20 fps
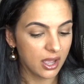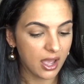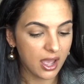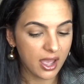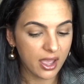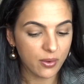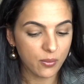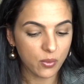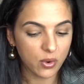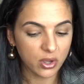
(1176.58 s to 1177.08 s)

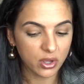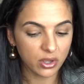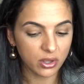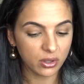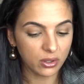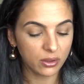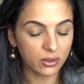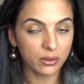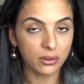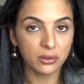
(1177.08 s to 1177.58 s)
I
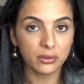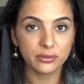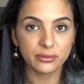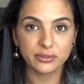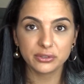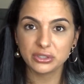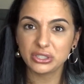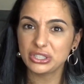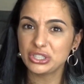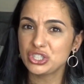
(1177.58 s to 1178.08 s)
will
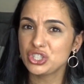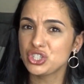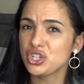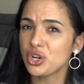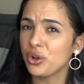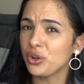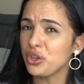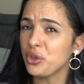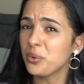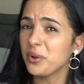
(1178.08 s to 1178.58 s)

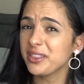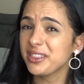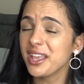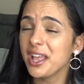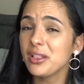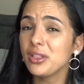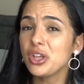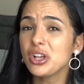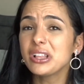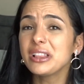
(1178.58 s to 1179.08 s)
show you what
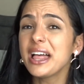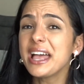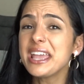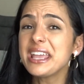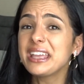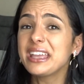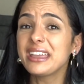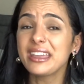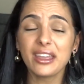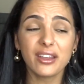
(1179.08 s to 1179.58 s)
they look
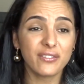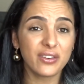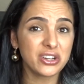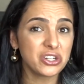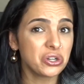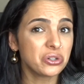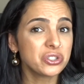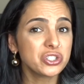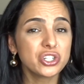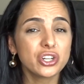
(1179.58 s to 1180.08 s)
like. If I
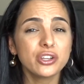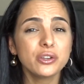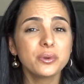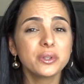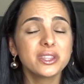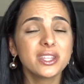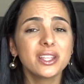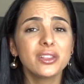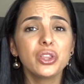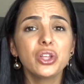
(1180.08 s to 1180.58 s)
don't show you
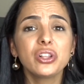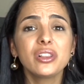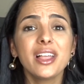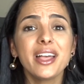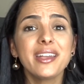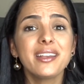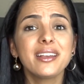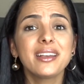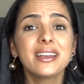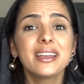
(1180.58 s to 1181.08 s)
what they look
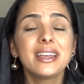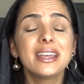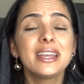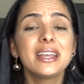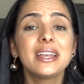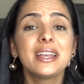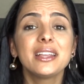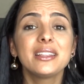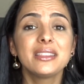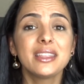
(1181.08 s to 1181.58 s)
like,
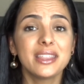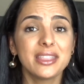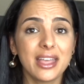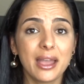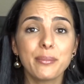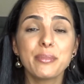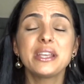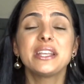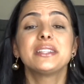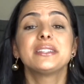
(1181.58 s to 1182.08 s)
then
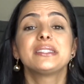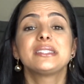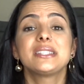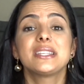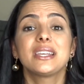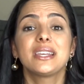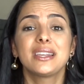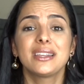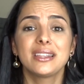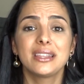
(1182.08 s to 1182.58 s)
that
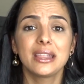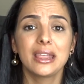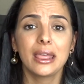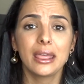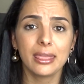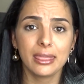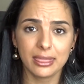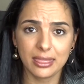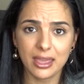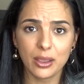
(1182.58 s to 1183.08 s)
means
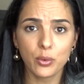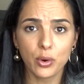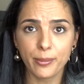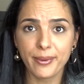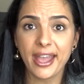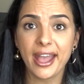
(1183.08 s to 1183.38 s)
they were